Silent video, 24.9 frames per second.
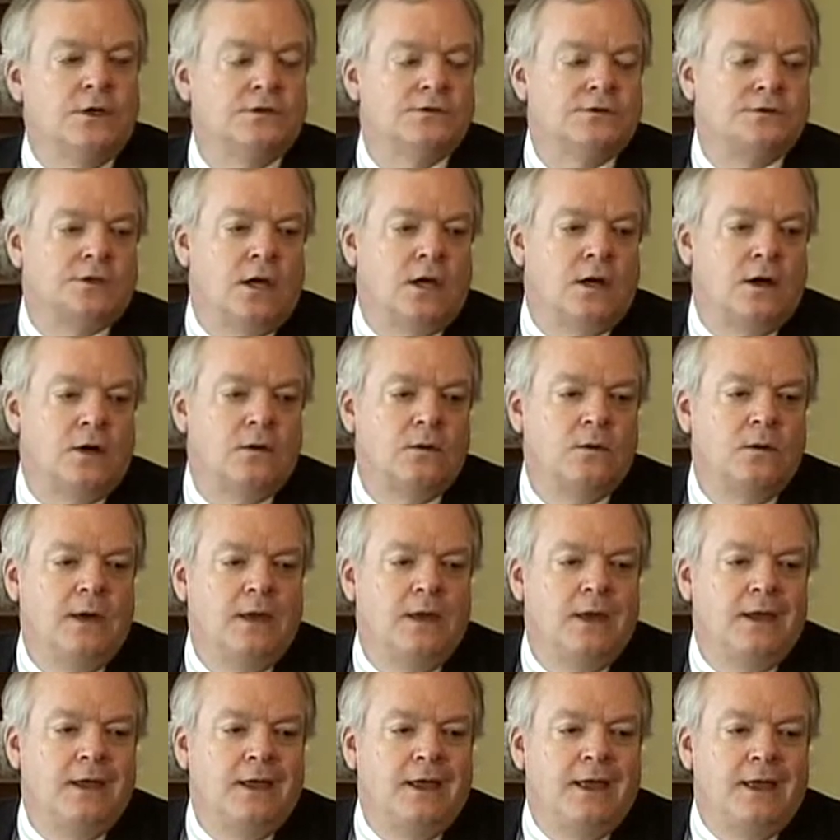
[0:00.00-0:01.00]
So,
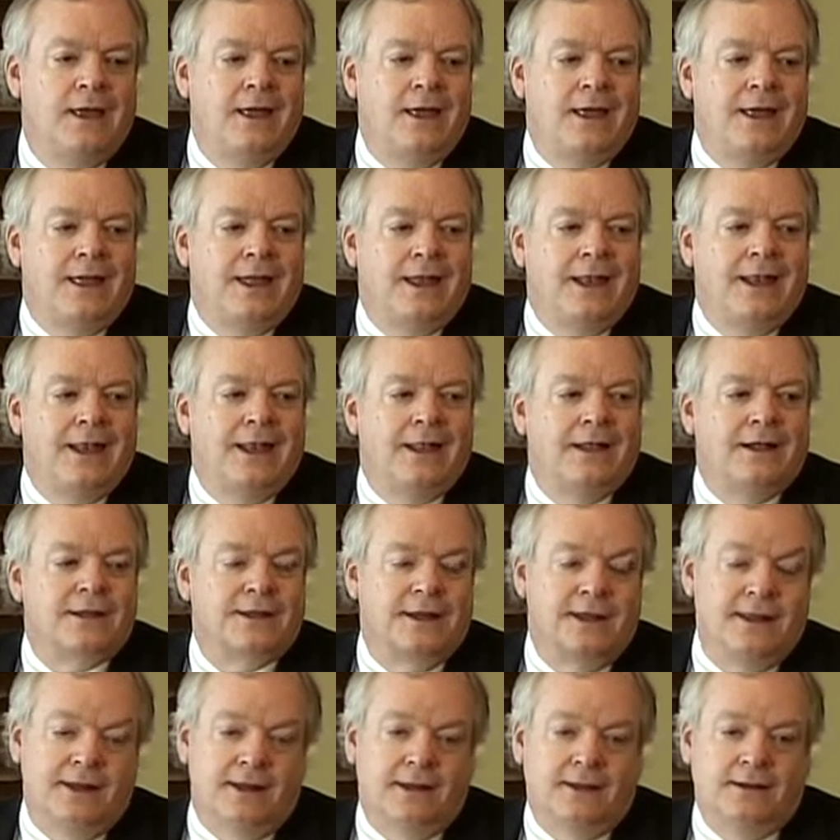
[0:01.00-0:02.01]

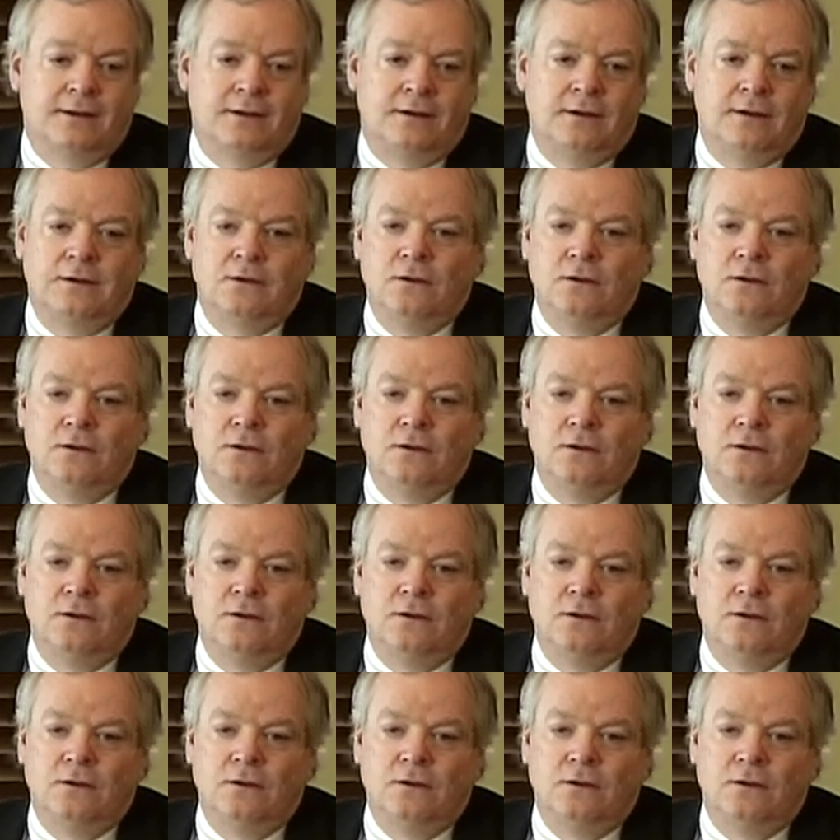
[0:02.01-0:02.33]
again,